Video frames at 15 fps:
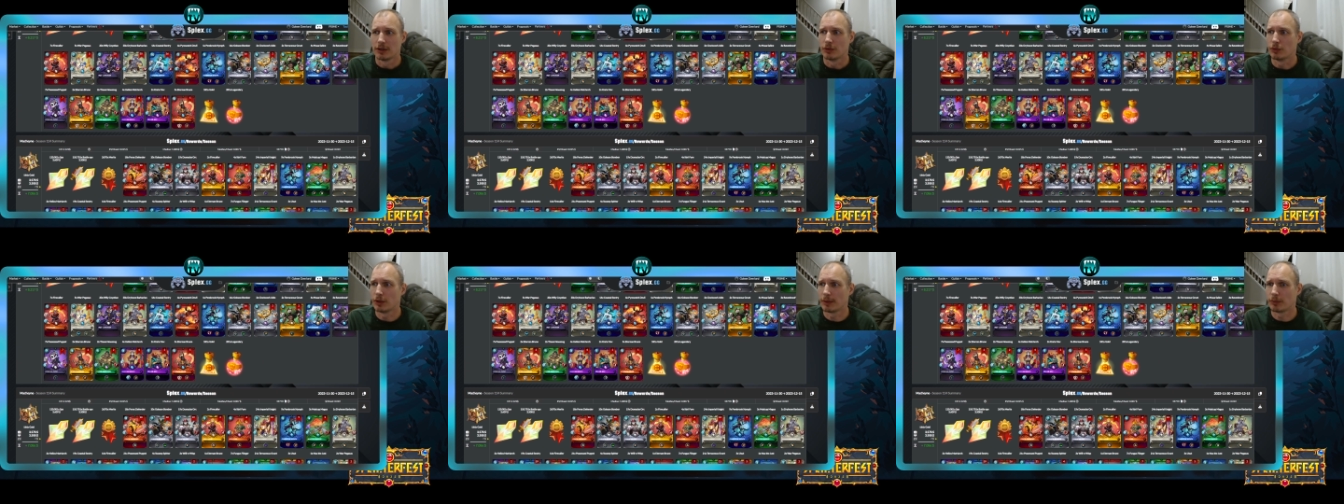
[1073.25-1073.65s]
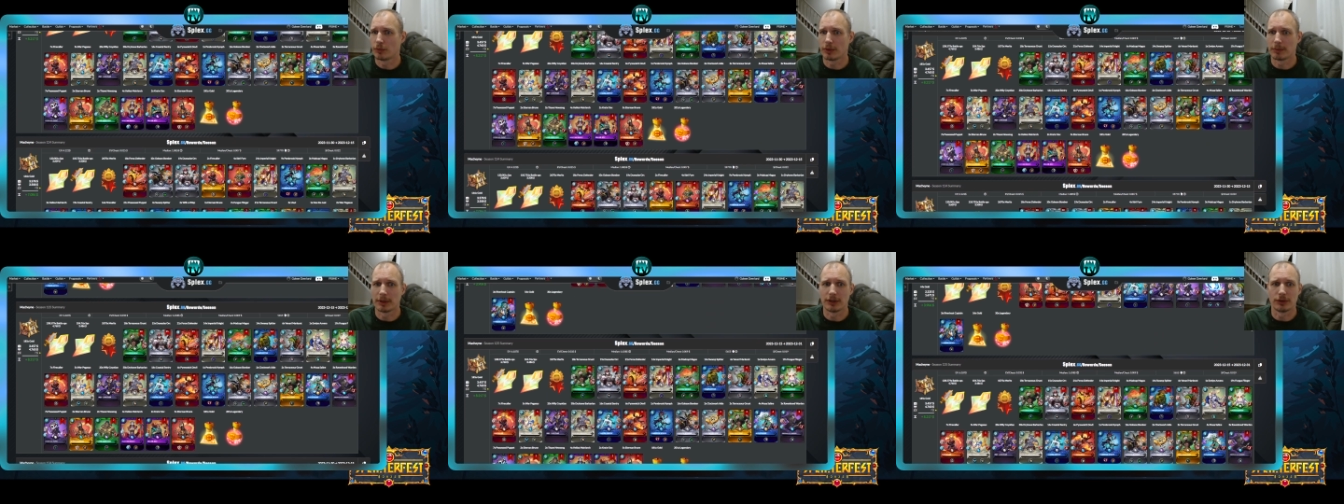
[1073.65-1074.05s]
Whoop,
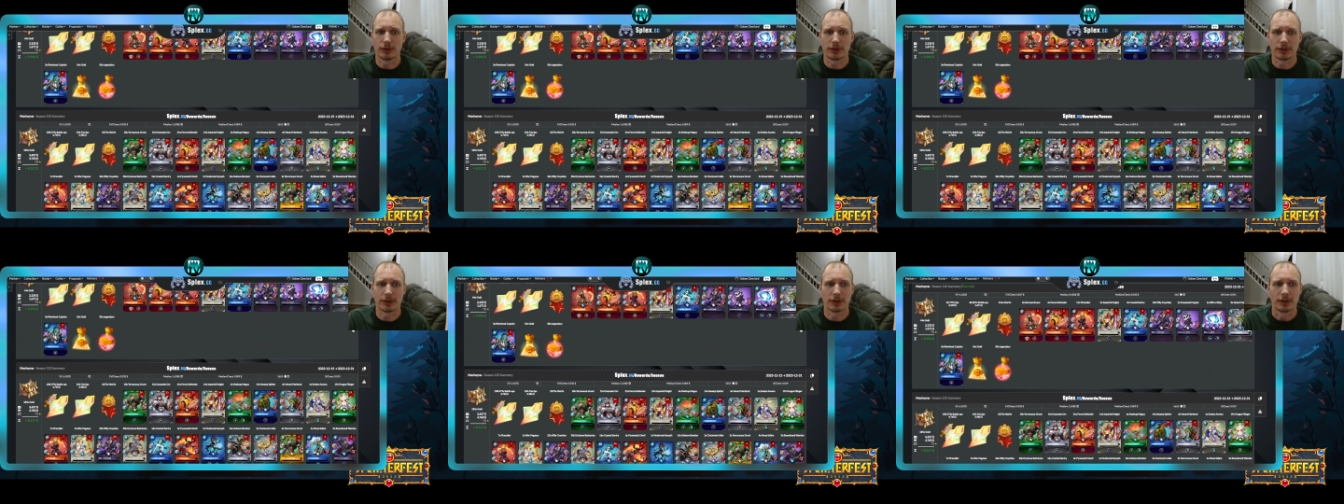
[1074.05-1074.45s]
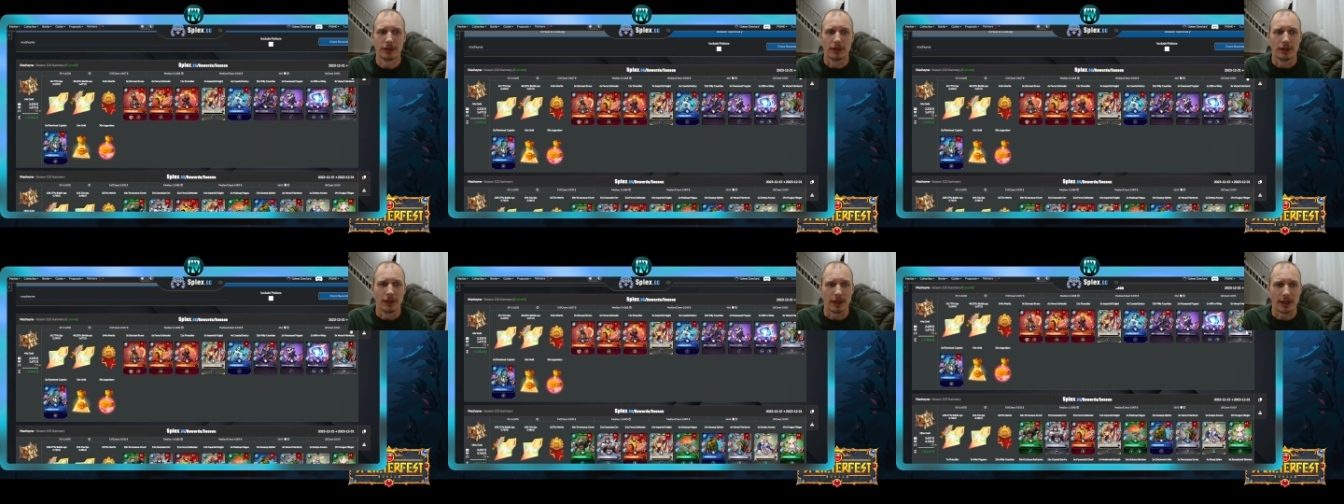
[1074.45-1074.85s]
what am I doing here?
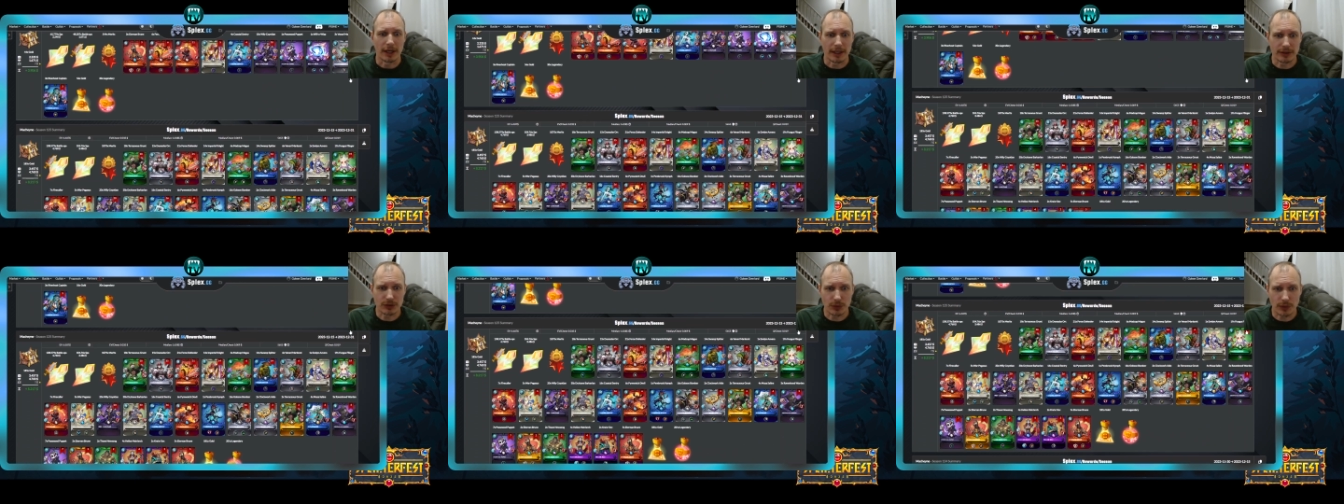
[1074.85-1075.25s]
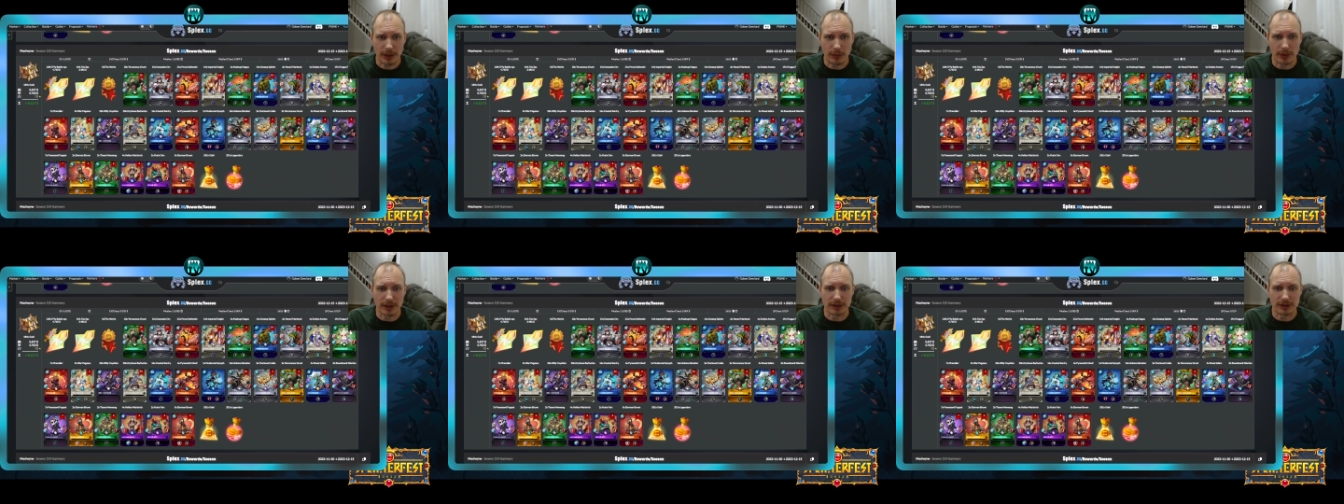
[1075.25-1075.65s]

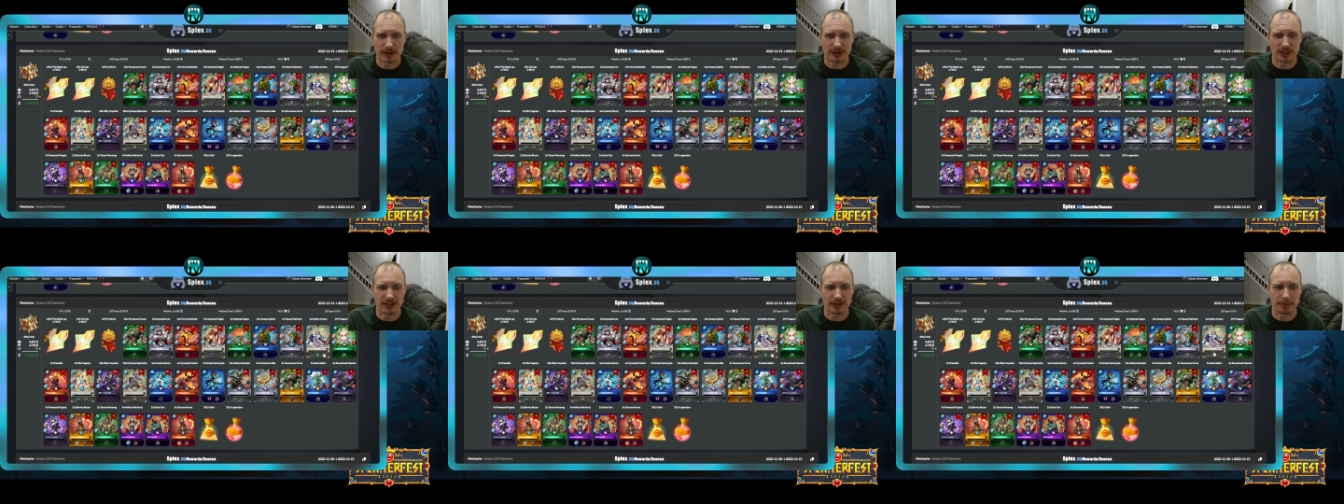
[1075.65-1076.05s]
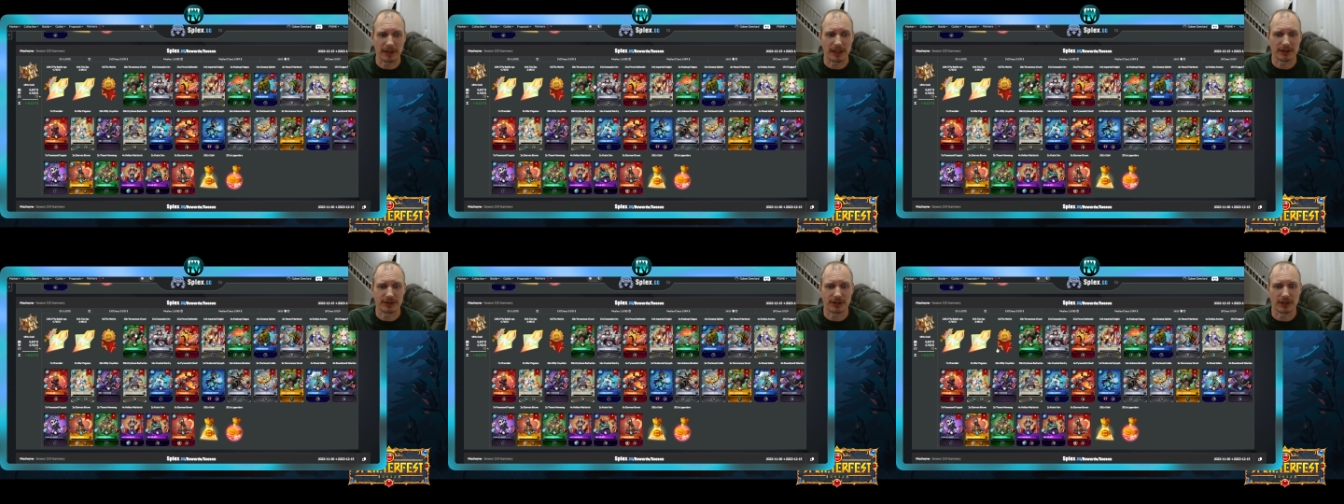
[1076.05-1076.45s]
821 and just SPS,